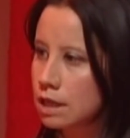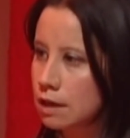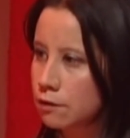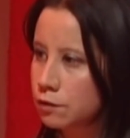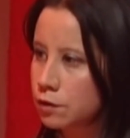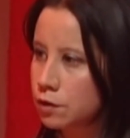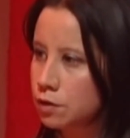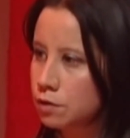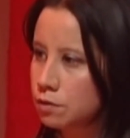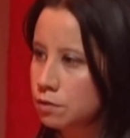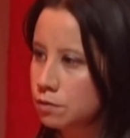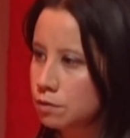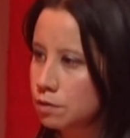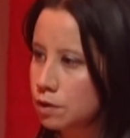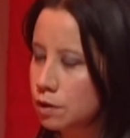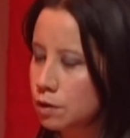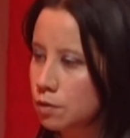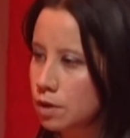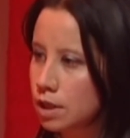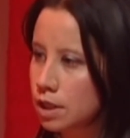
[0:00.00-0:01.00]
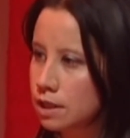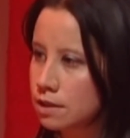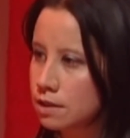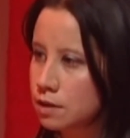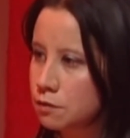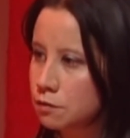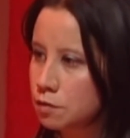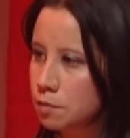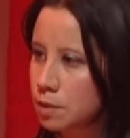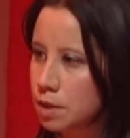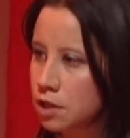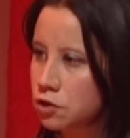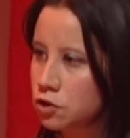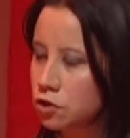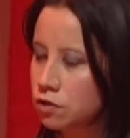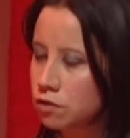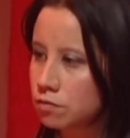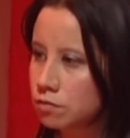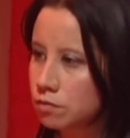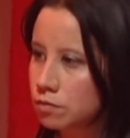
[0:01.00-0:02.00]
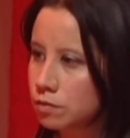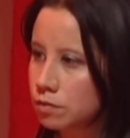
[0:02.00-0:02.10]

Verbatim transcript: have you acquired this information?